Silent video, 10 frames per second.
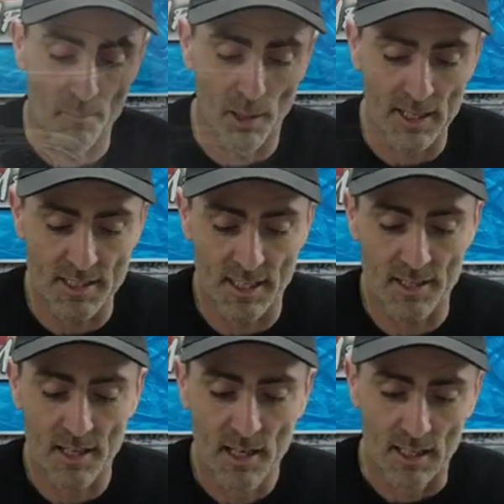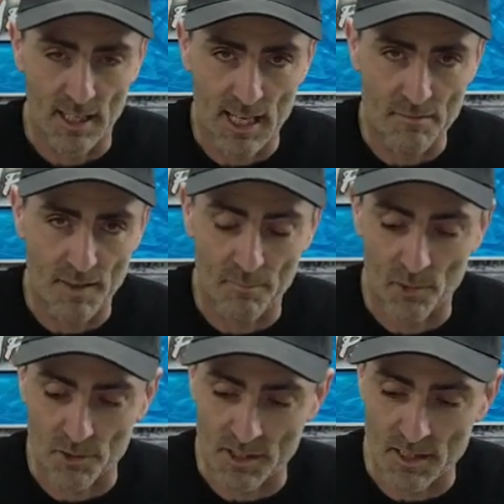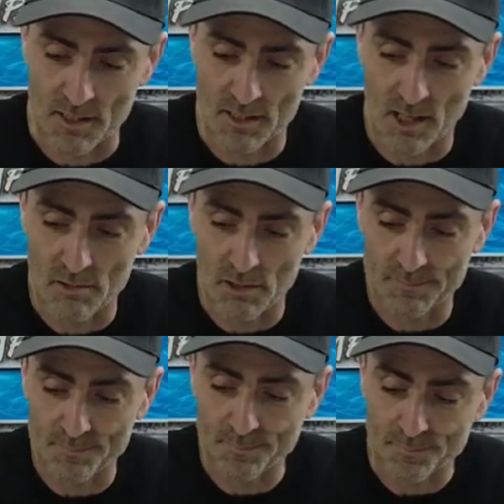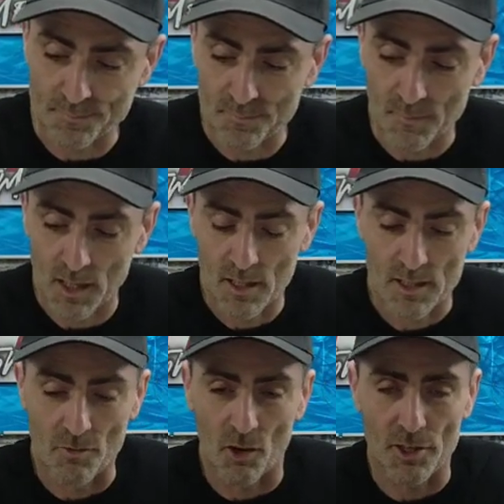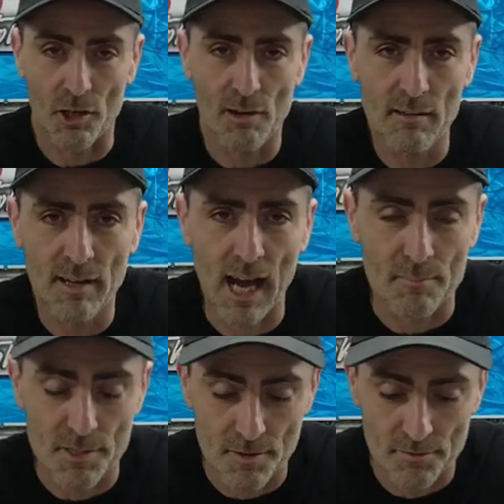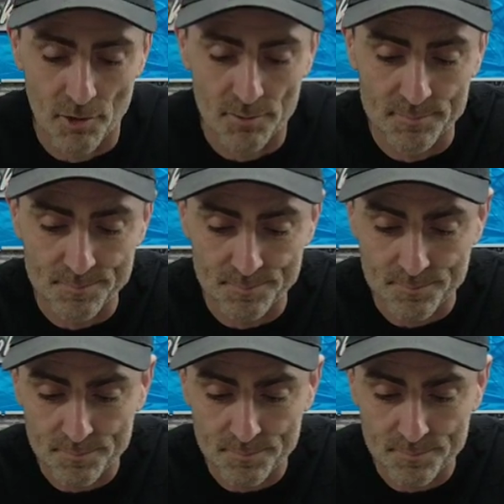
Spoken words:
completed. Leave them ones in soak. You've got your crown cap to the front,